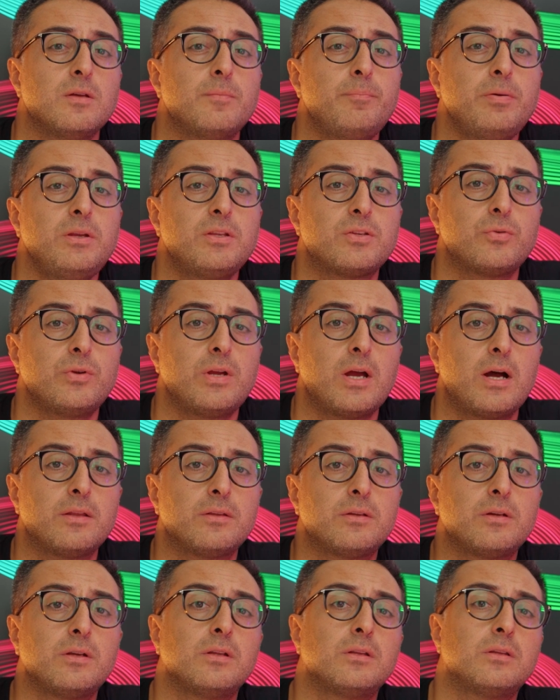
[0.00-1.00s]
the
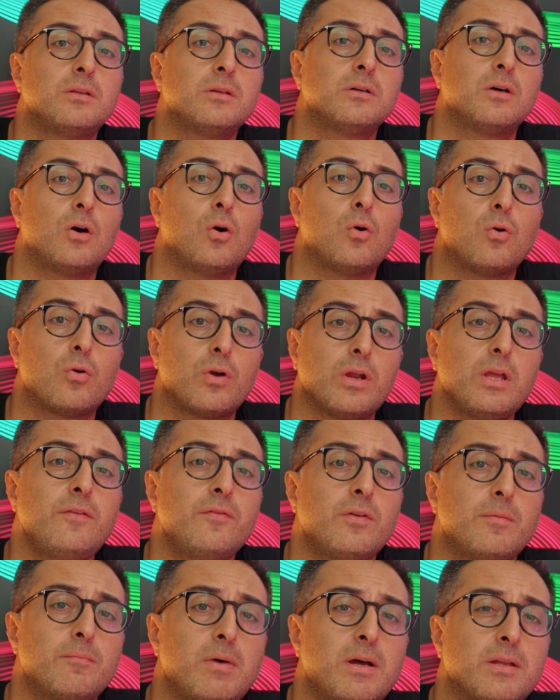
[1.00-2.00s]
P300 or
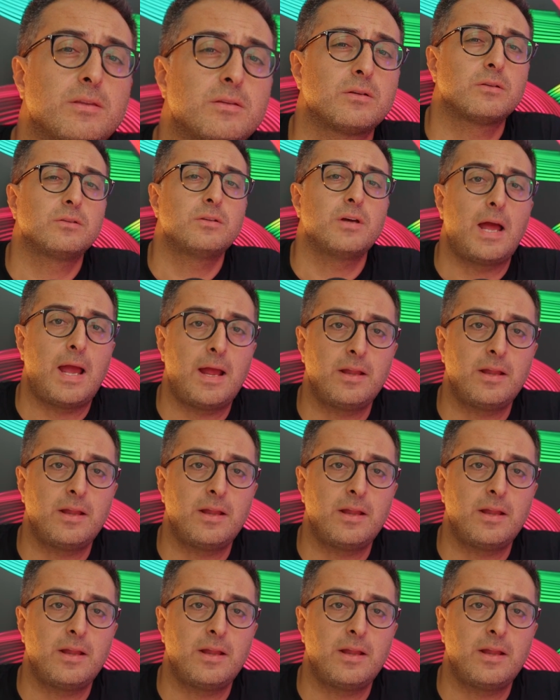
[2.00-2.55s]
even better the